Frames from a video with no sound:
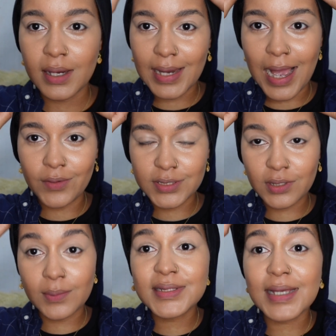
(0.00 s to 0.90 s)
now it's
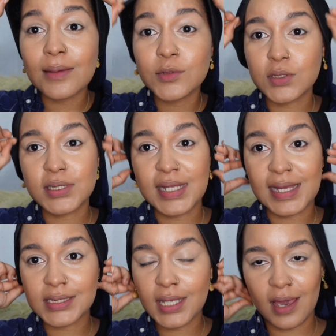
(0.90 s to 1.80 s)
gonna be time to
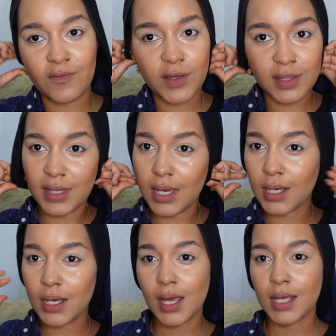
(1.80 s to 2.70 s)
set
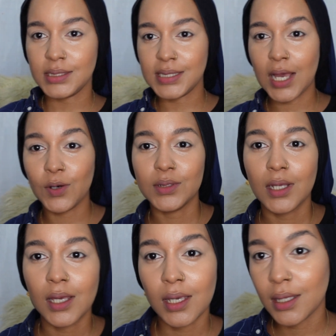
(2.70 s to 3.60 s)
everything down
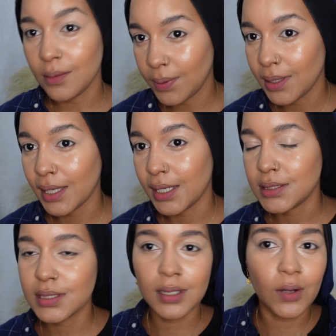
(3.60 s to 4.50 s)
in
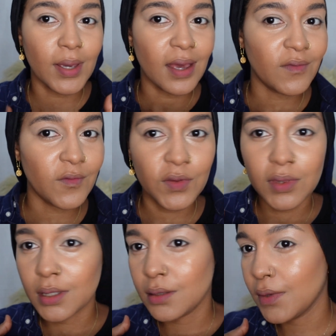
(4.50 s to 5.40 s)
place. Now we have
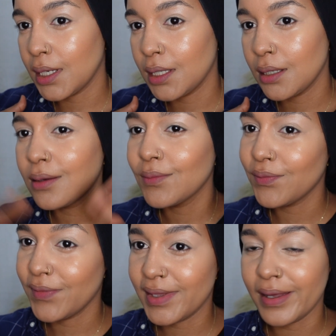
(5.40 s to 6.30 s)
everything ready.
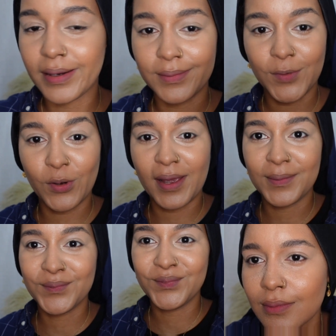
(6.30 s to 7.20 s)
Set it. Okay,
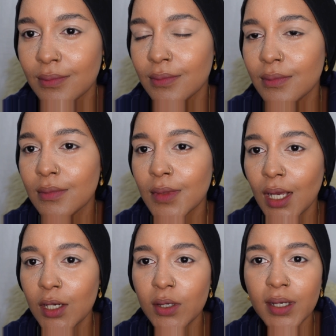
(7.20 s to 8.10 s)

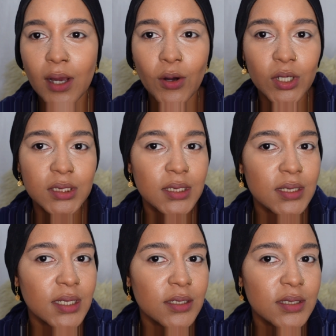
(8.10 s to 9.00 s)
look at how hot it
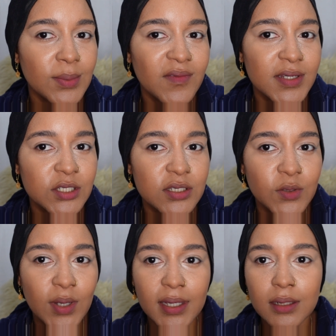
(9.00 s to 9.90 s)
is. Can you see my face just
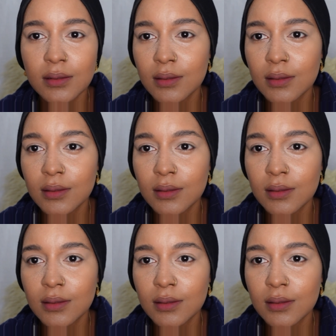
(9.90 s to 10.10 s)
sweating?